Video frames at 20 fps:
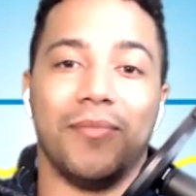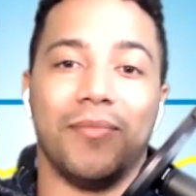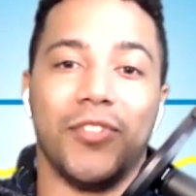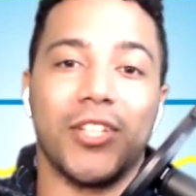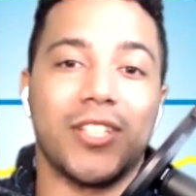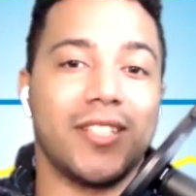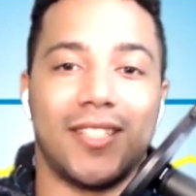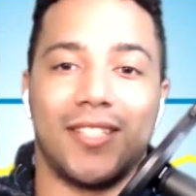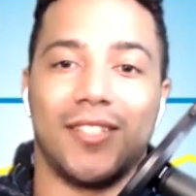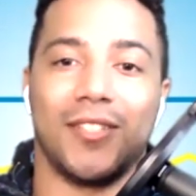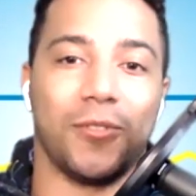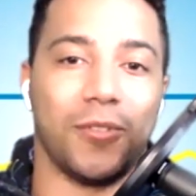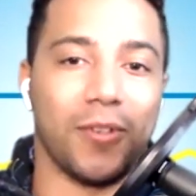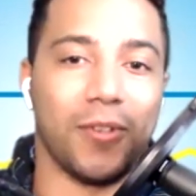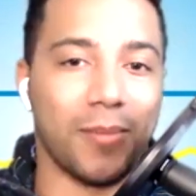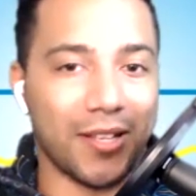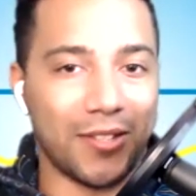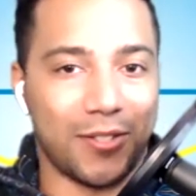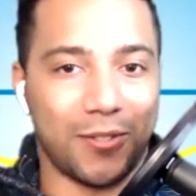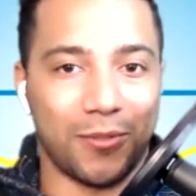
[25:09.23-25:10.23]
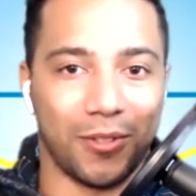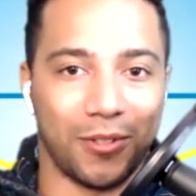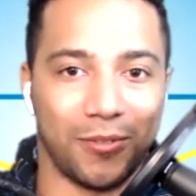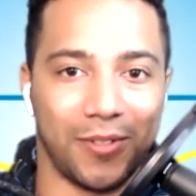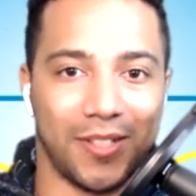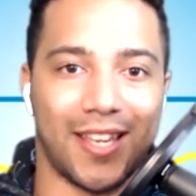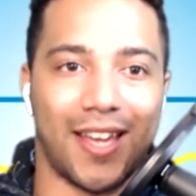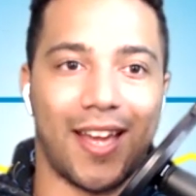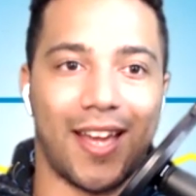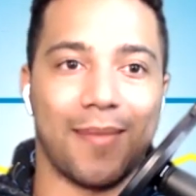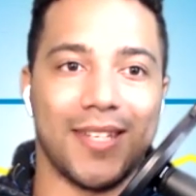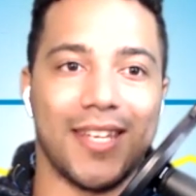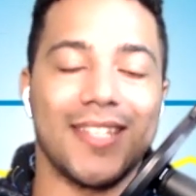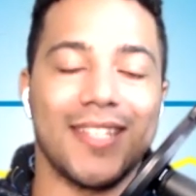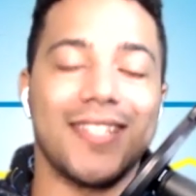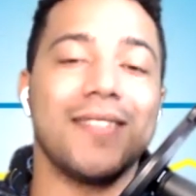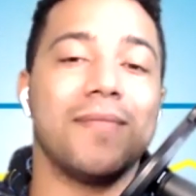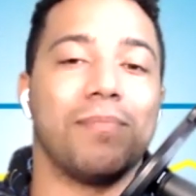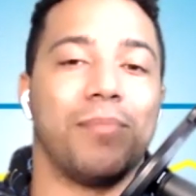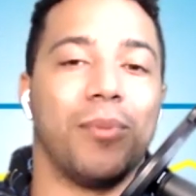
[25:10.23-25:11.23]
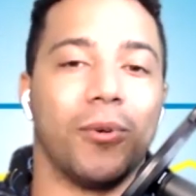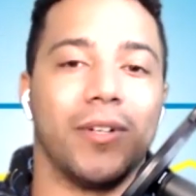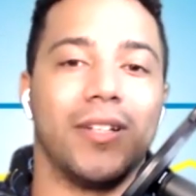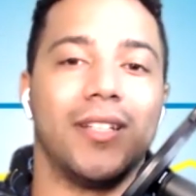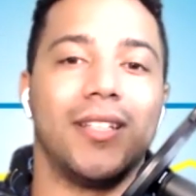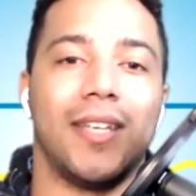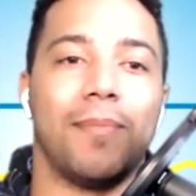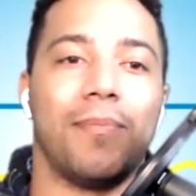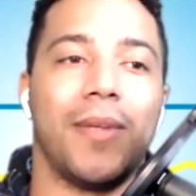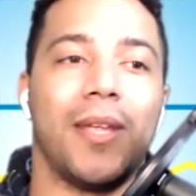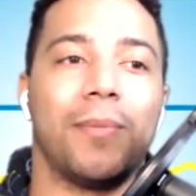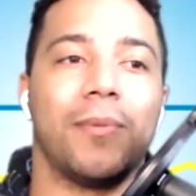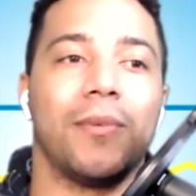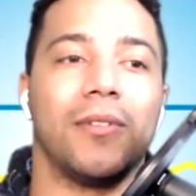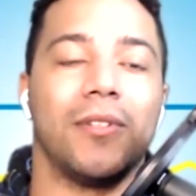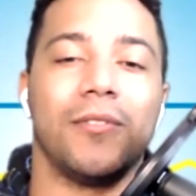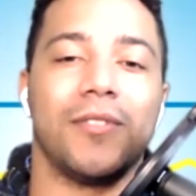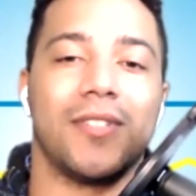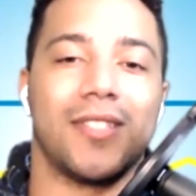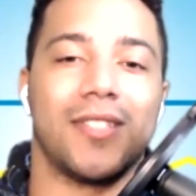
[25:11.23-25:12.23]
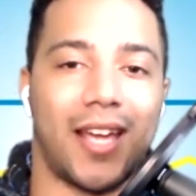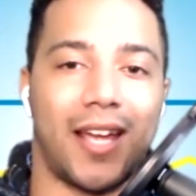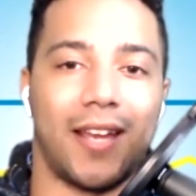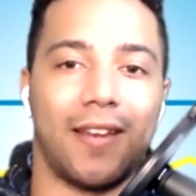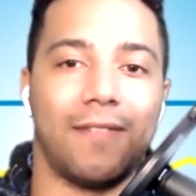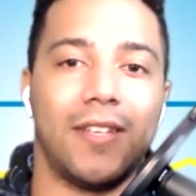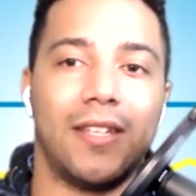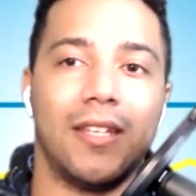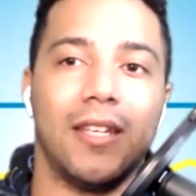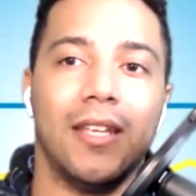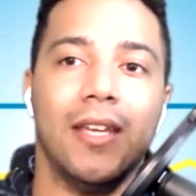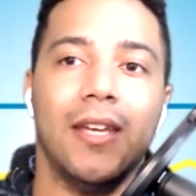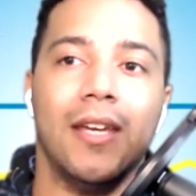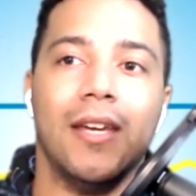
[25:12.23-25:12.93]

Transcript: Just listen to it about 2 or 3 times. It's important and people lose sight of it.